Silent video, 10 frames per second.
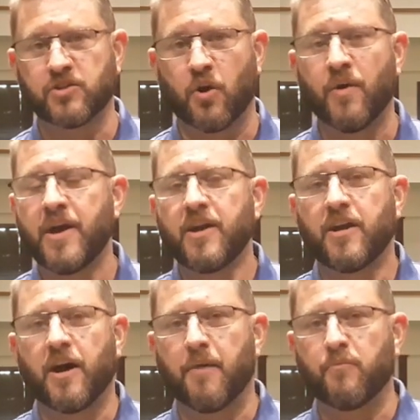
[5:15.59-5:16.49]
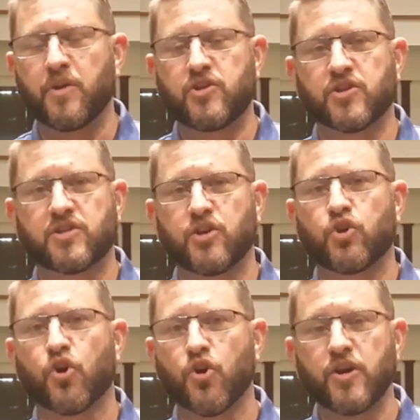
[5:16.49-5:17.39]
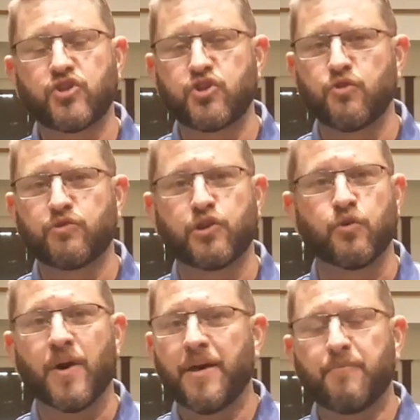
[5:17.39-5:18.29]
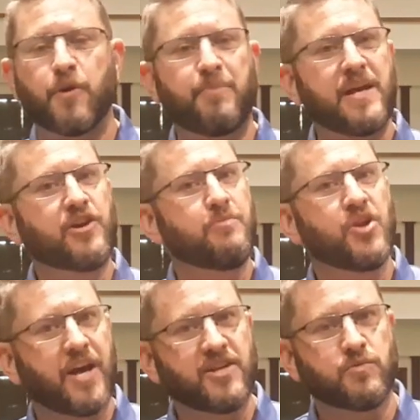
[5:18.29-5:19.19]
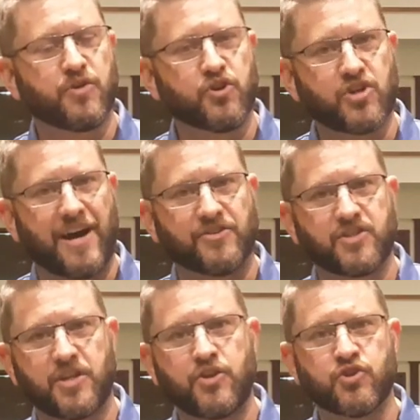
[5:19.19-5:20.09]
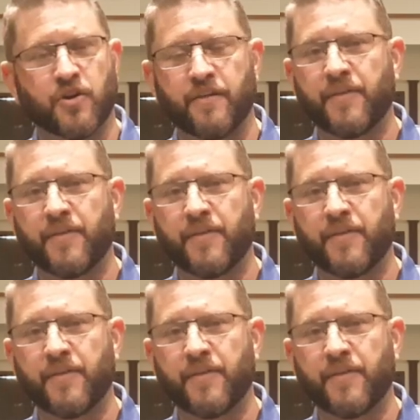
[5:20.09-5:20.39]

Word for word: So um, we just encourage you to, you know, be in communication with your child's teacher.